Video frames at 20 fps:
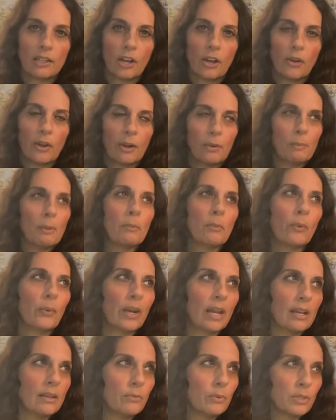I remember when
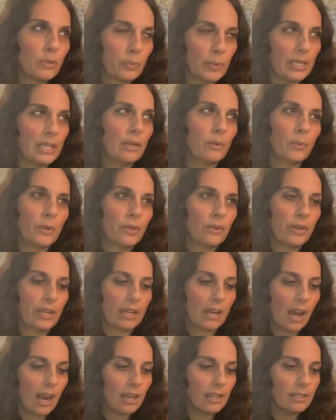I was reading Wuthering
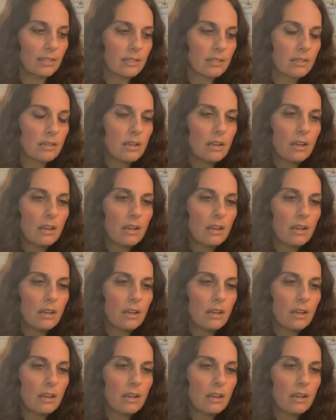Heights,